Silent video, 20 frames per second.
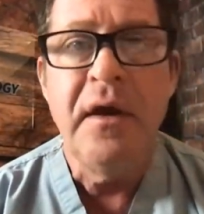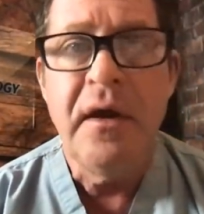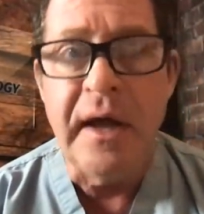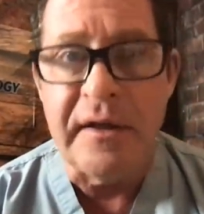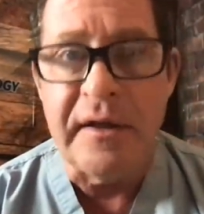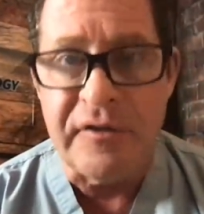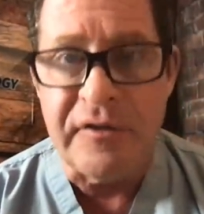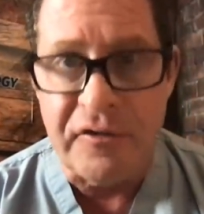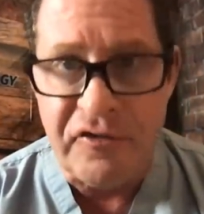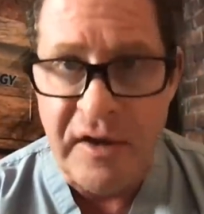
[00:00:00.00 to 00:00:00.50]

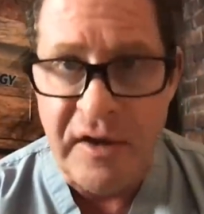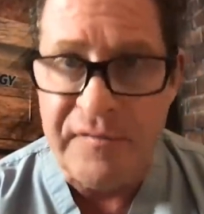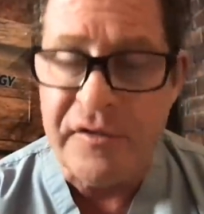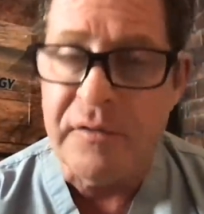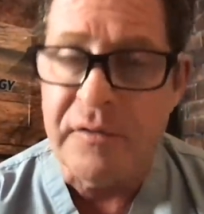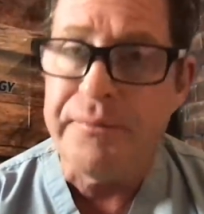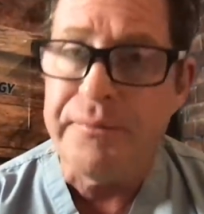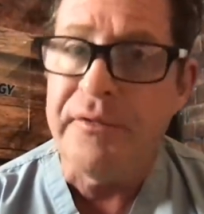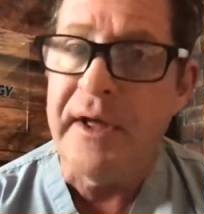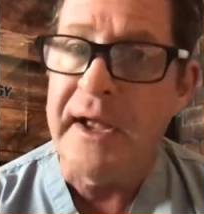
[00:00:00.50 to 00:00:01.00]
It's a chief
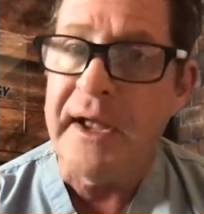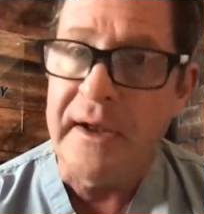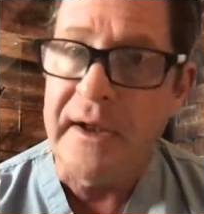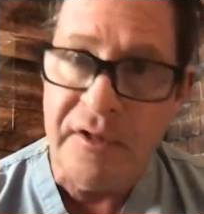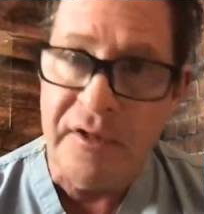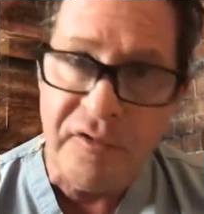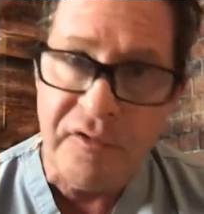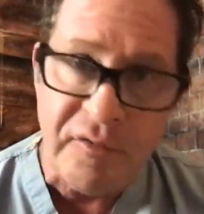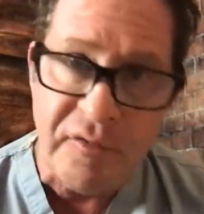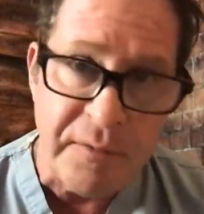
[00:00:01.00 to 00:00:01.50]
complaint,
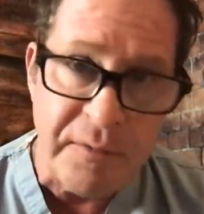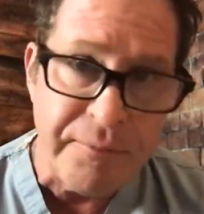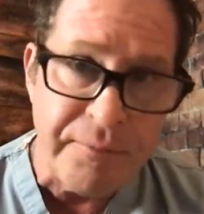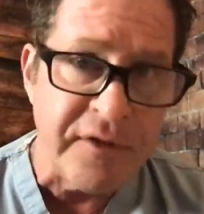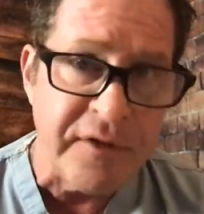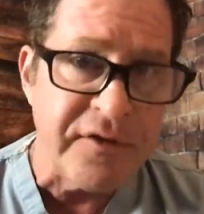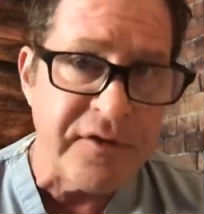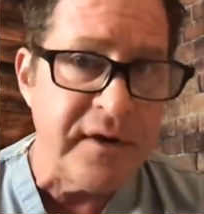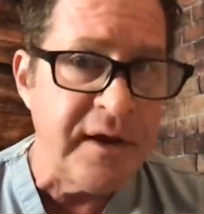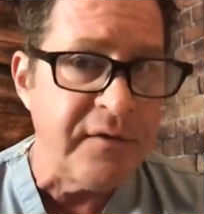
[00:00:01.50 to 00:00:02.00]
history of
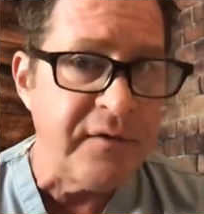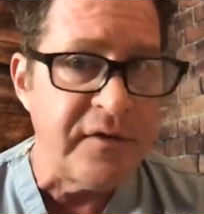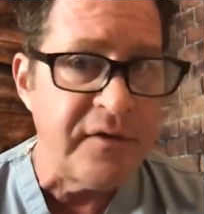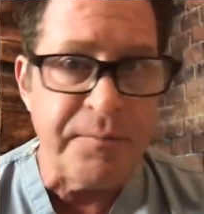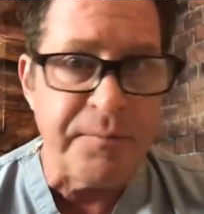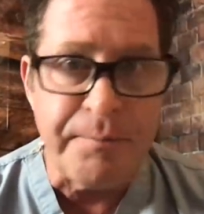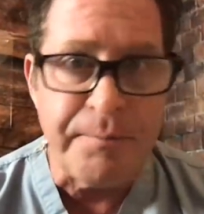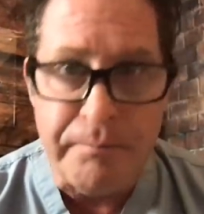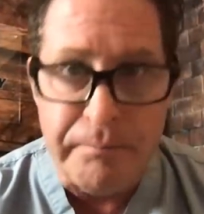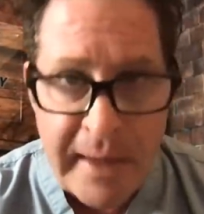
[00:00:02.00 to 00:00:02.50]
present illness,
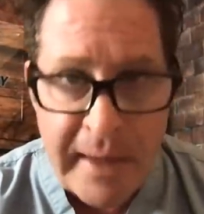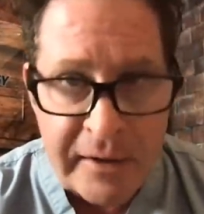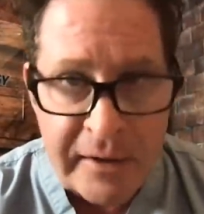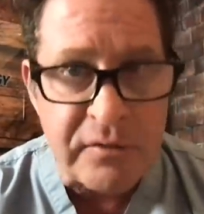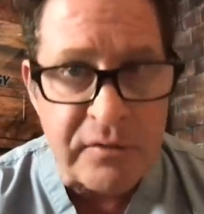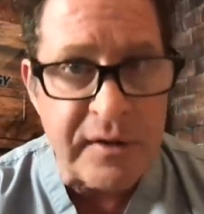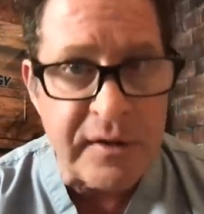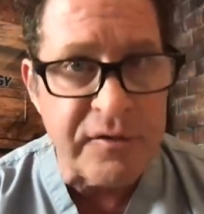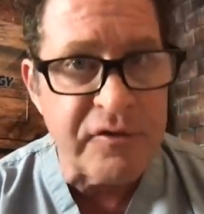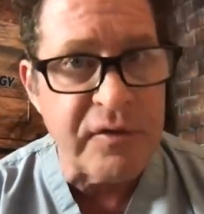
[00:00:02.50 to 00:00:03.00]

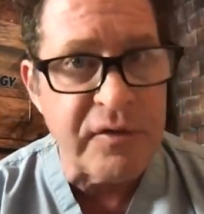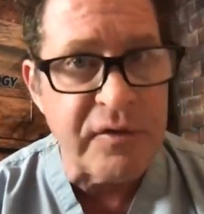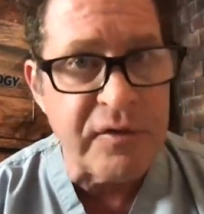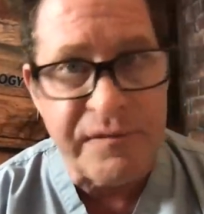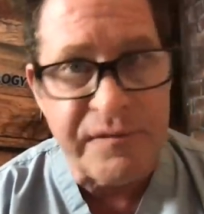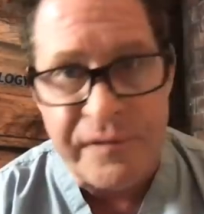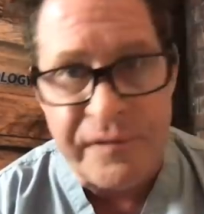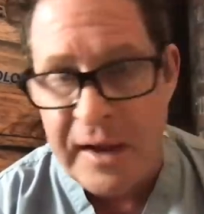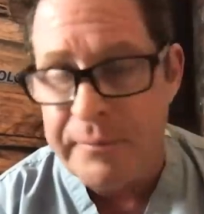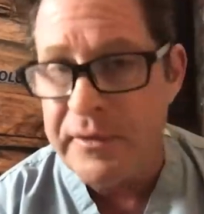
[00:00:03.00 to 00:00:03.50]
medical history,
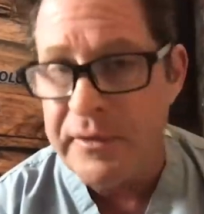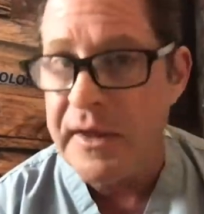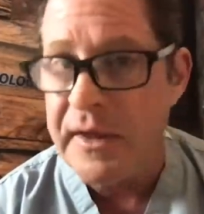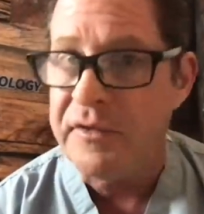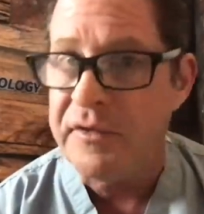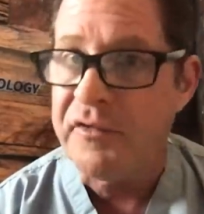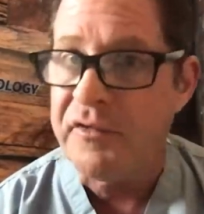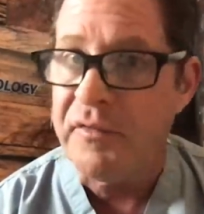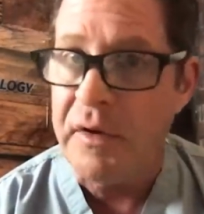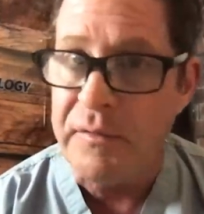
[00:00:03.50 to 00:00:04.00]
family
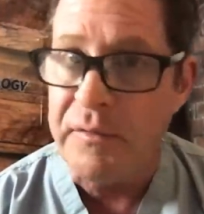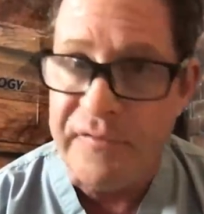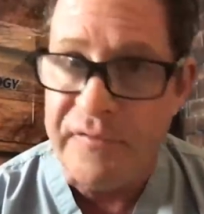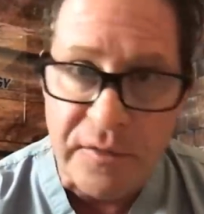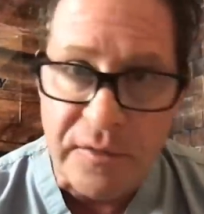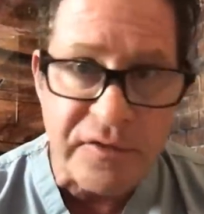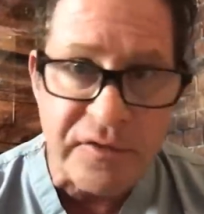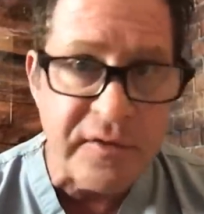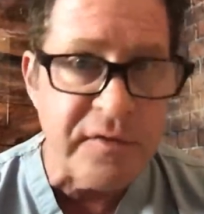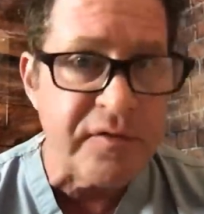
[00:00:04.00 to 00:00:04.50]
history, review
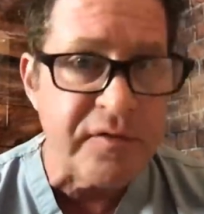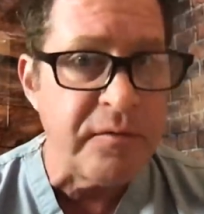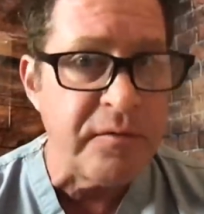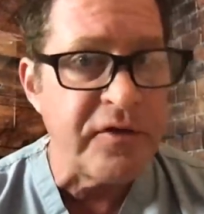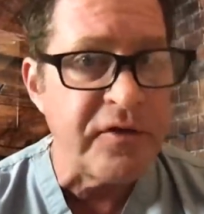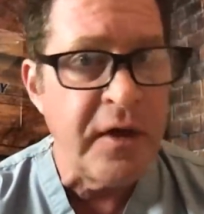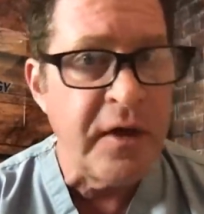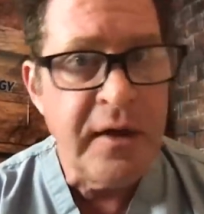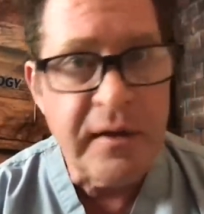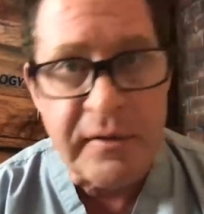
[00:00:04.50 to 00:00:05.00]
of
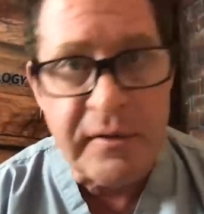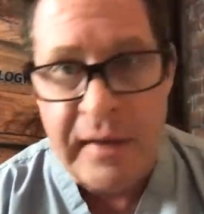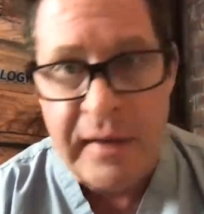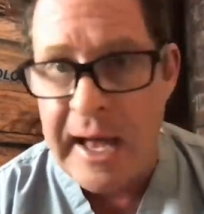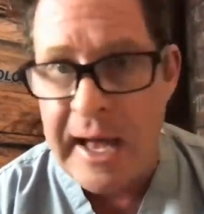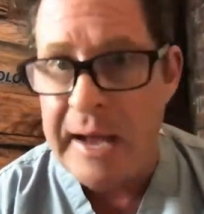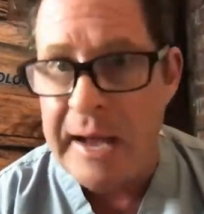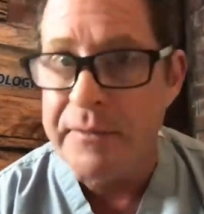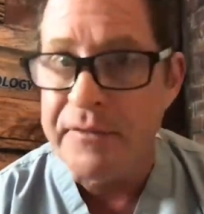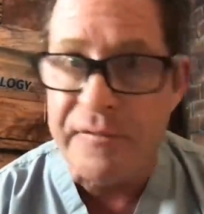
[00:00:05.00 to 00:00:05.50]
systems,
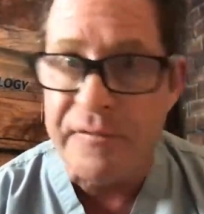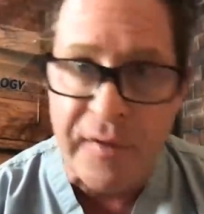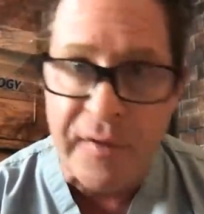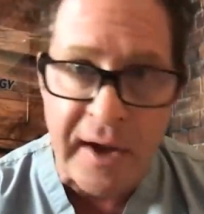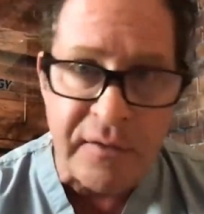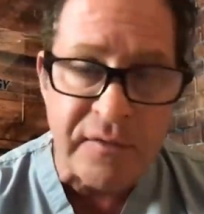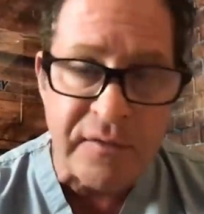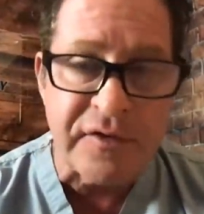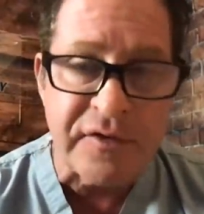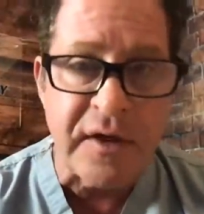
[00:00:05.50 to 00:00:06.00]
labs,
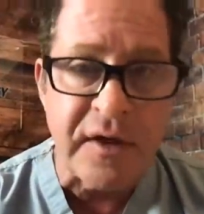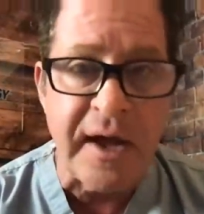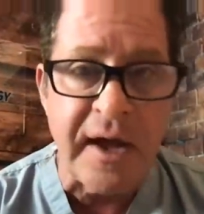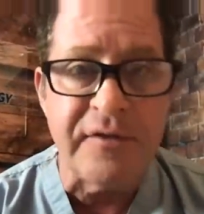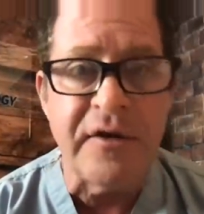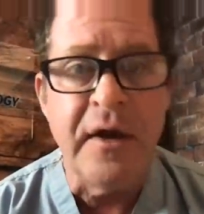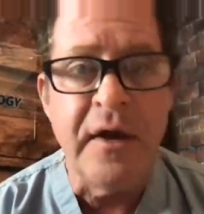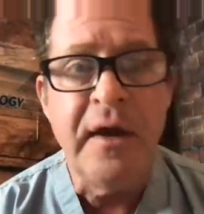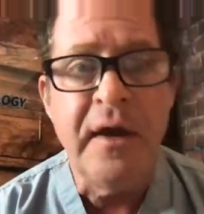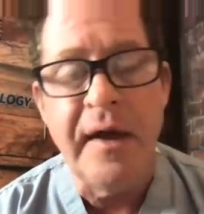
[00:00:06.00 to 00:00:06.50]
vital signs.